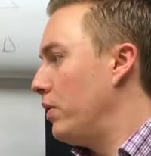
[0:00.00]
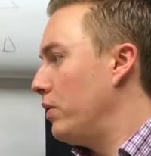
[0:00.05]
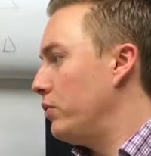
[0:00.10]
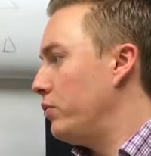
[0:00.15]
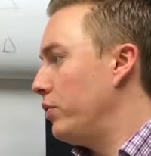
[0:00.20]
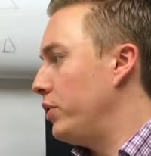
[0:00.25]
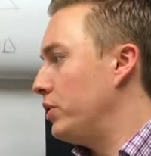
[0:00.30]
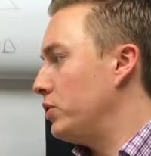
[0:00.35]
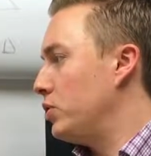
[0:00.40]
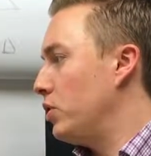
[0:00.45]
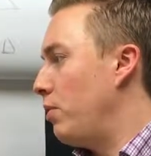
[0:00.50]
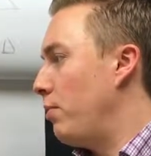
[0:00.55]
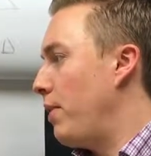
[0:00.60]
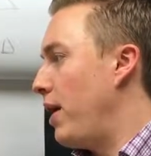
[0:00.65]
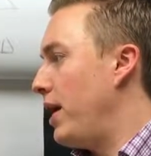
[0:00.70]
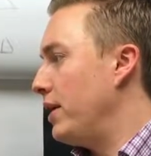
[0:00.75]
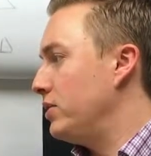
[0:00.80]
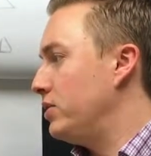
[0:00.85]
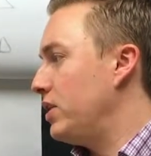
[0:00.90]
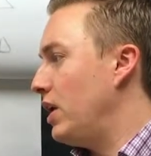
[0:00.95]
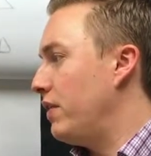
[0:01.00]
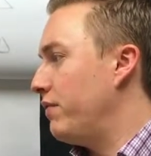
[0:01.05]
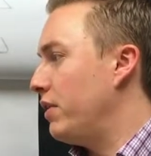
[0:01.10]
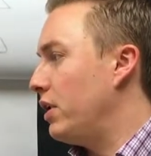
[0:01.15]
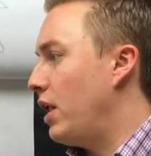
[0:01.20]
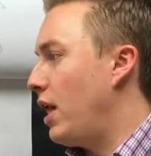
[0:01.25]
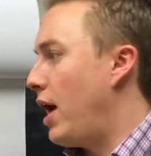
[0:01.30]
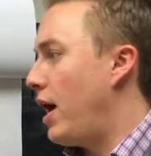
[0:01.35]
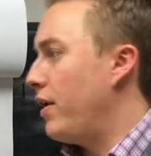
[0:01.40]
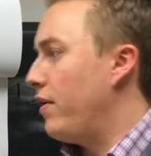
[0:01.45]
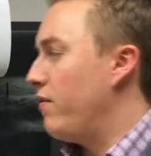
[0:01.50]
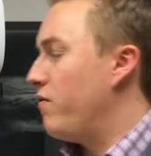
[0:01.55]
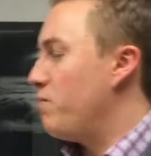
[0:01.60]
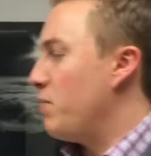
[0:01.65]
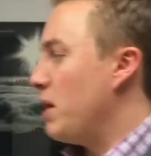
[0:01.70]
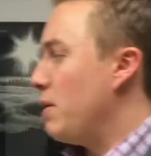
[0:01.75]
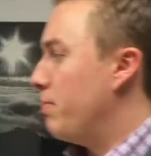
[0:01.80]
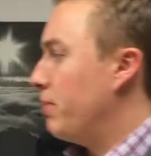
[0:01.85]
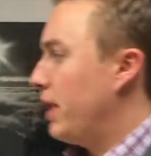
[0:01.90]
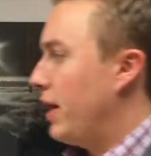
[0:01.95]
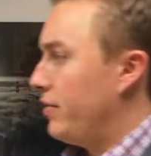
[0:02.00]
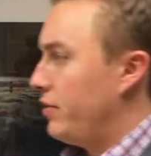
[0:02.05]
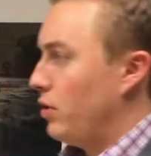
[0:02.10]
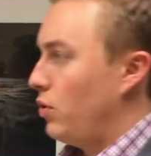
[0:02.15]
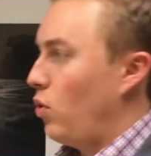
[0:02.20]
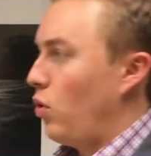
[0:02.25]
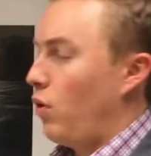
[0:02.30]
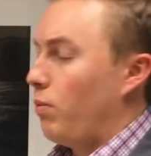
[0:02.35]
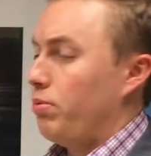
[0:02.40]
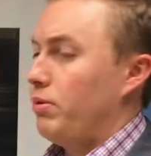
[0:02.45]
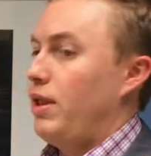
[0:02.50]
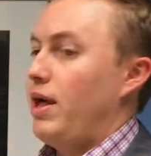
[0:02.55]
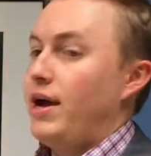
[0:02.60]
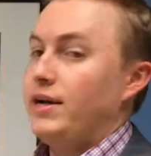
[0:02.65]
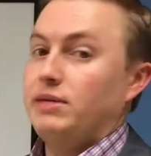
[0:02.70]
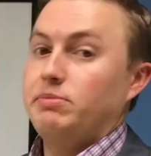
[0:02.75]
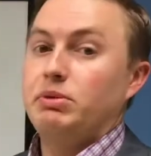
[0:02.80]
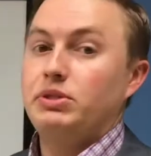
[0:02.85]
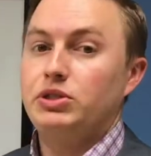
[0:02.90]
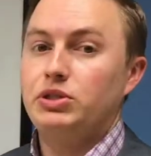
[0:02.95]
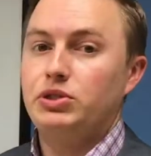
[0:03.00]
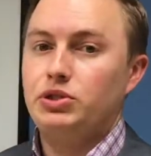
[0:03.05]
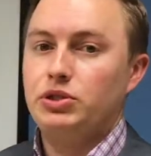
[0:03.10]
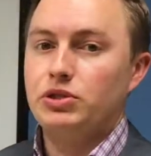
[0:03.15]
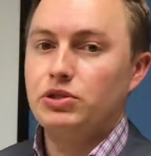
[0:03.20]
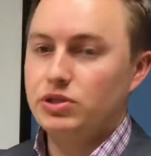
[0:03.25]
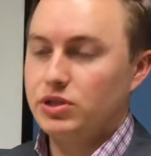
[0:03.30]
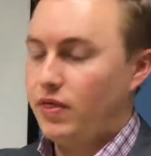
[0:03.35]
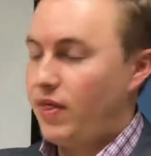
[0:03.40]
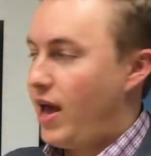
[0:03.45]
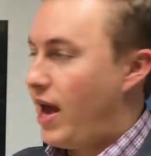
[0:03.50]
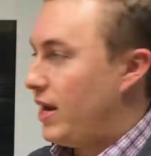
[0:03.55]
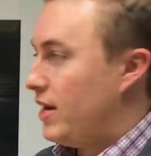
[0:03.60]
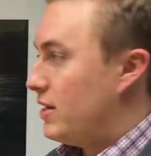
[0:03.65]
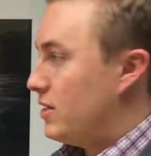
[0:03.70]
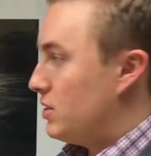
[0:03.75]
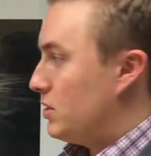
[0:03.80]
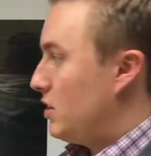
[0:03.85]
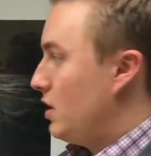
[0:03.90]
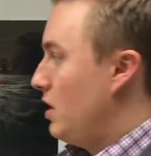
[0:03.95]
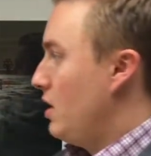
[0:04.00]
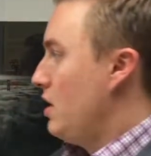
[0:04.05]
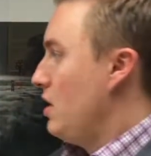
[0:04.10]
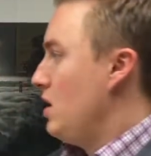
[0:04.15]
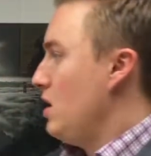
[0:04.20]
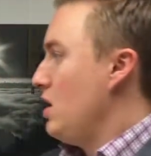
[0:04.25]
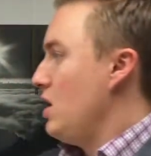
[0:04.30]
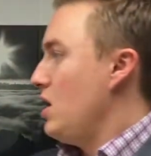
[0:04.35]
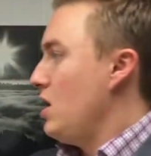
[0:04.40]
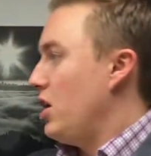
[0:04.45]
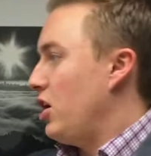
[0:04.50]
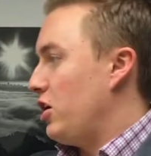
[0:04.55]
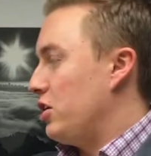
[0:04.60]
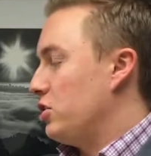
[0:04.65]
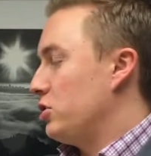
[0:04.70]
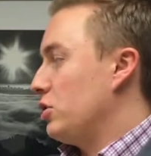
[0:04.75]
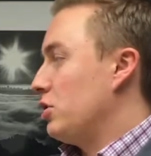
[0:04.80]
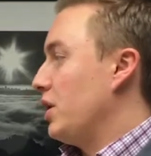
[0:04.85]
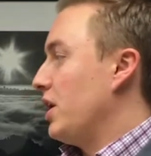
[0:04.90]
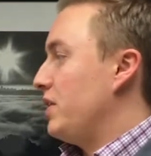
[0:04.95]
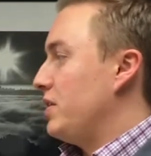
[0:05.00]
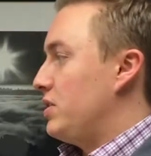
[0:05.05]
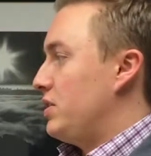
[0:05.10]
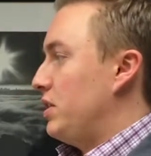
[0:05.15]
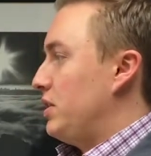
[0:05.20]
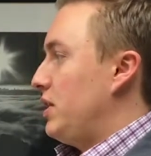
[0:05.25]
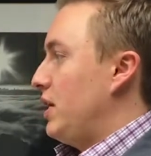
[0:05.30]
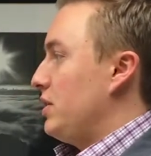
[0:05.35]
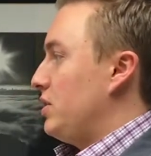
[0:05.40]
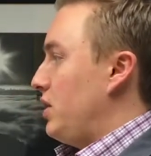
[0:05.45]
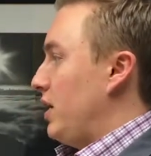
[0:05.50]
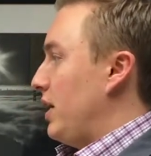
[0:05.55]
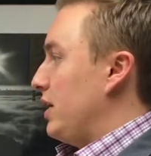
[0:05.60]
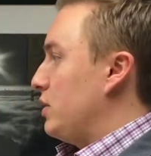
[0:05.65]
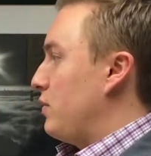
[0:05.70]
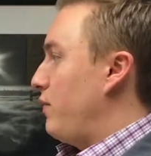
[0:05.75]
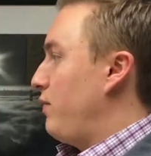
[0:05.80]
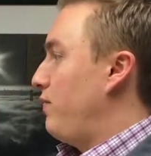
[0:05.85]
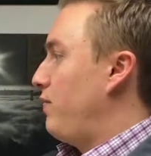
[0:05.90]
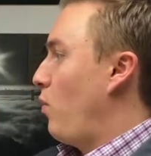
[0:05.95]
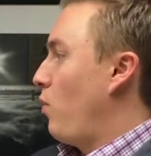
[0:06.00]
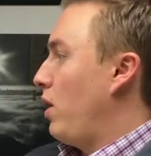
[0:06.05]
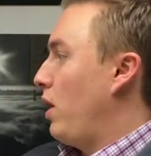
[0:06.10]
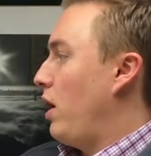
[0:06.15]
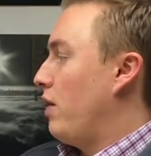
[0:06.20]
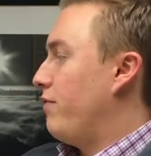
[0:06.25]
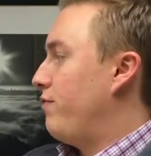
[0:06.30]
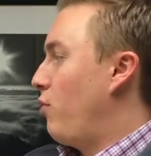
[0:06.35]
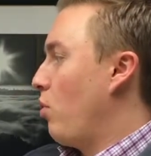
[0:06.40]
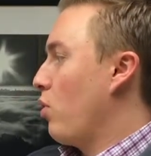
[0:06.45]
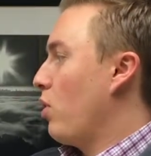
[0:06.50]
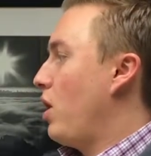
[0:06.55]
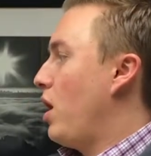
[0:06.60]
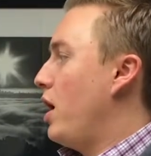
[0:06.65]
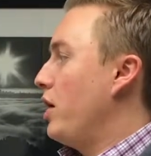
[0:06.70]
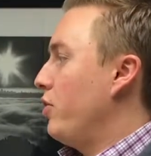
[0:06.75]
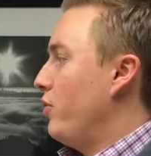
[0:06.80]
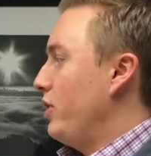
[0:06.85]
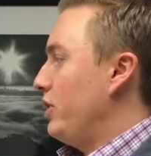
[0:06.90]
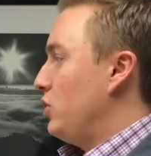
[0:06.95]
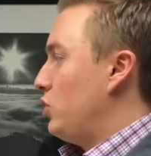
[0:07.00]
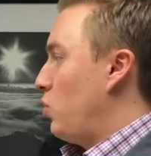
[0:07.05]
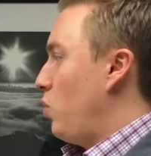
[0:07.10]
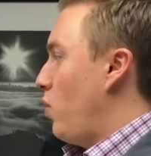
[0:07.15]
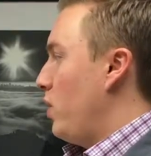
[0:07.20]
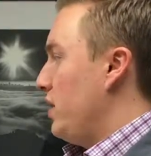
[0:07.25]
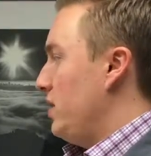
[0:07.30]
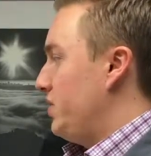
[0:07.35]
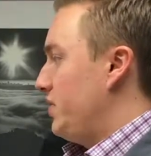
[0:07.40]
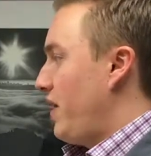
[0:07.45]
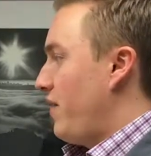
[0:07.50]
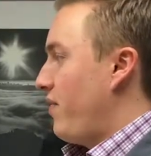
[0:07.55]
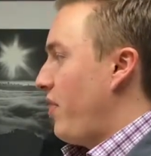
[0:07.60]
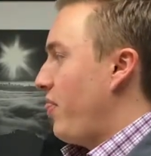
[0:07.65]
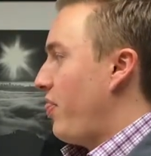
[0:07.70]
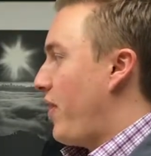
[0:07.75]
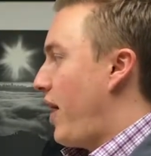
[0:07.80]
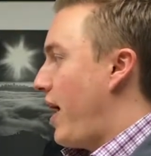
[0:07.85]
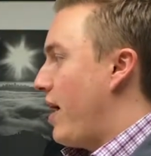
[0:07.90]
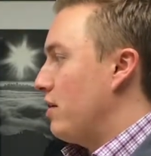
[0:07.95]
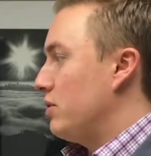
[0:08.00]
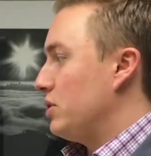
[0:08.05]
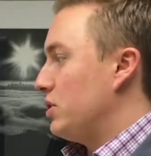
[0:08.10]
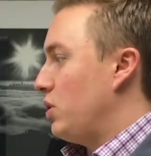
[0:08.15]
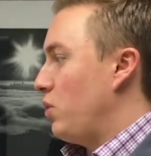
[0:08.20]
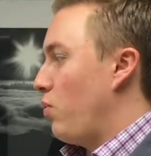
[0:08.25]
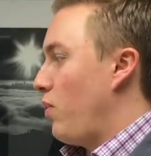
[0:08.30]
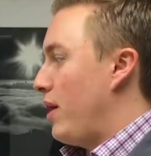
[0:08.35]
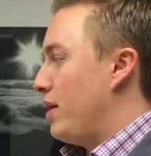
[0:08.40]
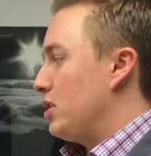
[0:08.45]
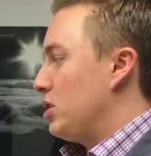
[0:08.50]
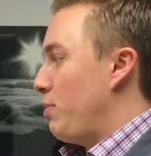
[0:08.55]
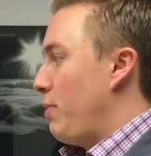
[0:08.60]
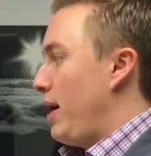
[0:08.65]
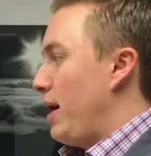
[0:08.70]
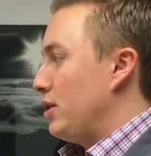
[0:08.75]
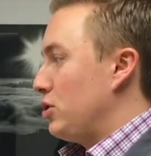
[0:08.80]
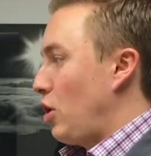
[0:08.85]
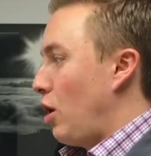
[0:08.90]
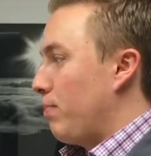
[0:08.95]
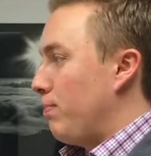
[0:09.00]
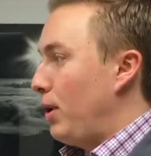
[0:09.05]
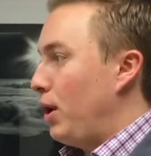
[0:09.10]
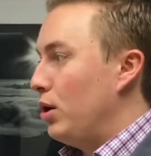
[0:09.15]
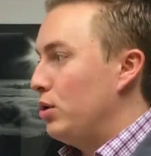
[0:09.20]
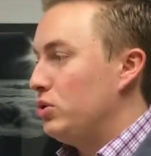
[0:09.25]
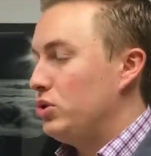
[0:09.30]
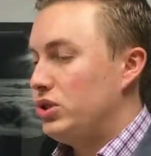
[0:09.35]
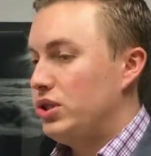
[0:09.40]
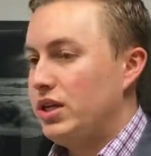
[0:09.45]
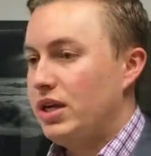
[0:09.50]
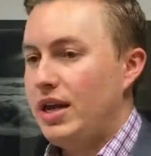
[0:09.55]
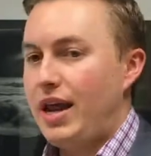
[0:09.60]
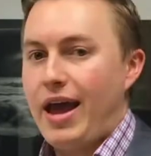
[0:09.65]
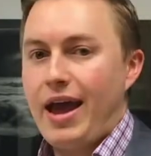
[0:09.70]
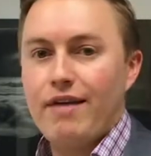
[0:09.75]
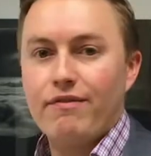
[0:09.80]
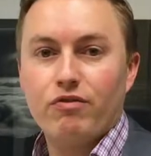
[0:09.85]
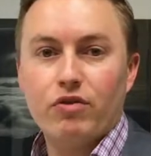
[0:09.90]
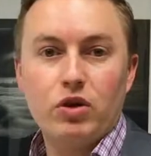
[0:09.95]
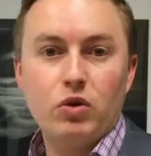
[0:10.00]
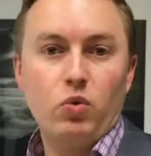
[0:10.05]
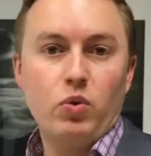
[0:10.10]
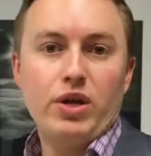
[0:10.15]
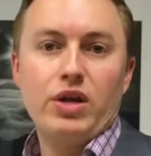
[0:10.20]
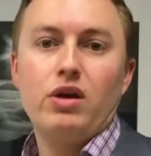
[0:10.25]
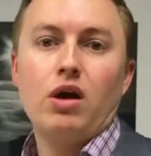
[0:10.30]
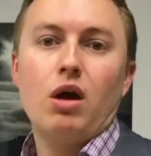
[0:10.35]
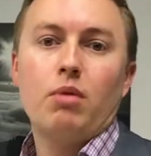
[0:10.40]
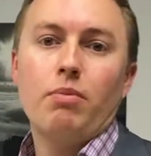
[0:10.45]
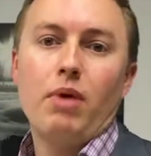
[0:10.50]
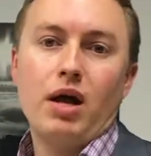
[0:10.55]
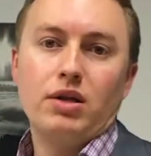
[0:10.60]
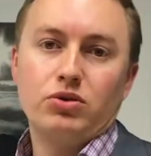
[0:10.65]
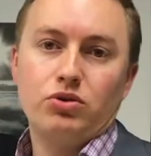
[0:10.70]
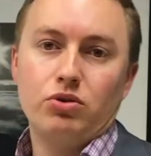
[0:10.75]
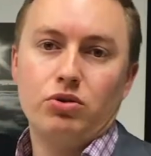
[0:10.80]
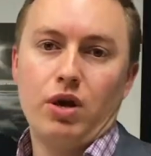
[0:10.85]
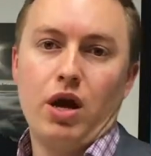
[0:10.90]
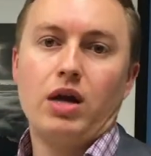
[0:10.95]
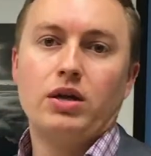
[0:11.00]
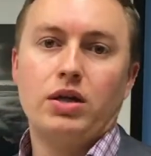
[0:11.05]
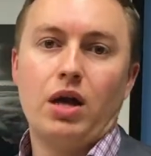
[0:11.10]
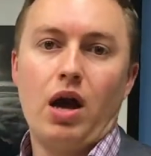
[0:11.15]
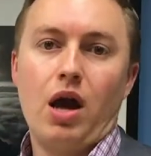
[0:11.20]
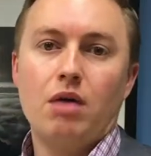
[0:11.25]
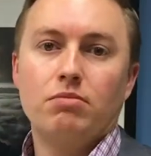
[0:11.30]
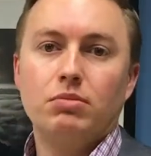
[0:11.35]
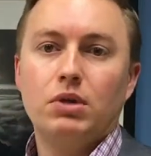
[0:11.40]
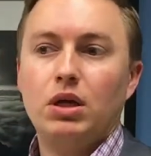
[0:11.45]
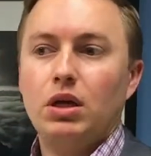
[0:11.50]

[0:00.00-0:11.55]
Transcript: traditional mindset of a lot of people out there who are applying to positions, and that is, you can just look at the statistic. It's 427,000 resumes are posted every week on Monster.com.